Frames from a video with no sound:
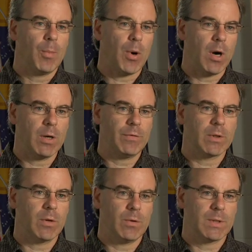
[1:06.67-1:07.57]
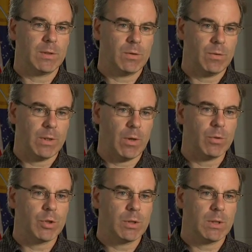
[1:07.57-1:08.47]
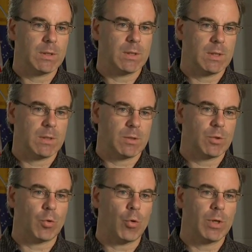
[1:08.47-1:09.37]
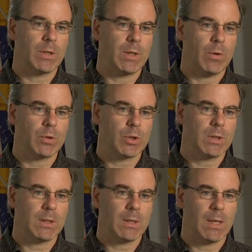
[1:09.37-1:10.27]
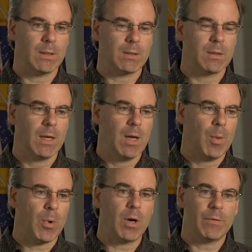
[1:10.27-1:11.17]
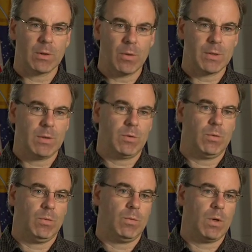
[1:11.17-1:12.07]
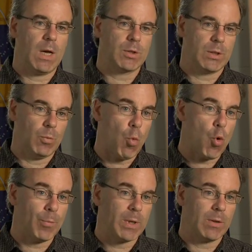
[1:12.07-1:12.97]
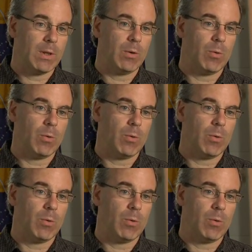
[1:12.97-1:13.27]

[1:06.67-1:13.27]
Part of it goes into the ocean, as, it's stored in the ocean, and, and part of it goes into actually warming the